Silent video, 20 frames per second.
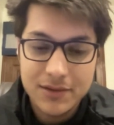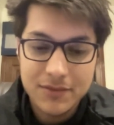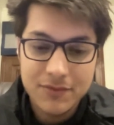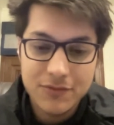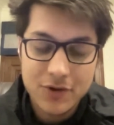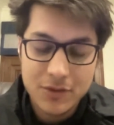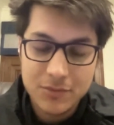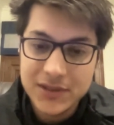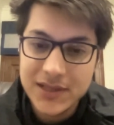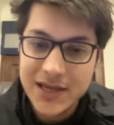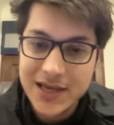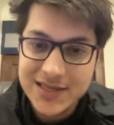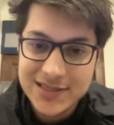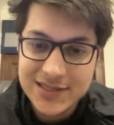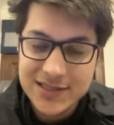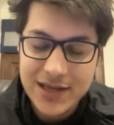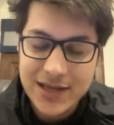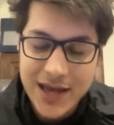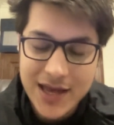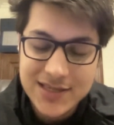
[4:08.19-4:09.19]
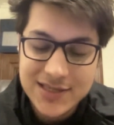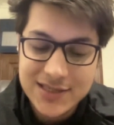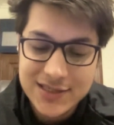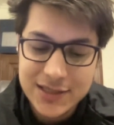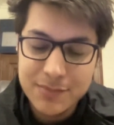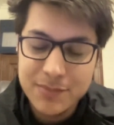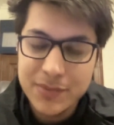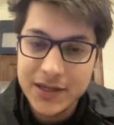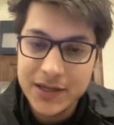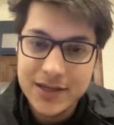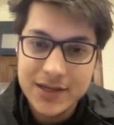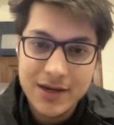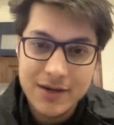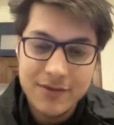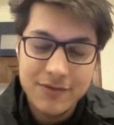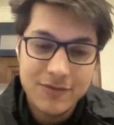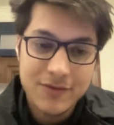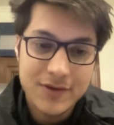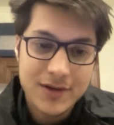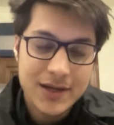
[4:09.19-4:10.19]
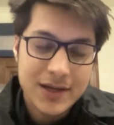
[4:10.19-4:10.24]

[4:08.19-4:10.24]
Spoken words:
from the SC PDF.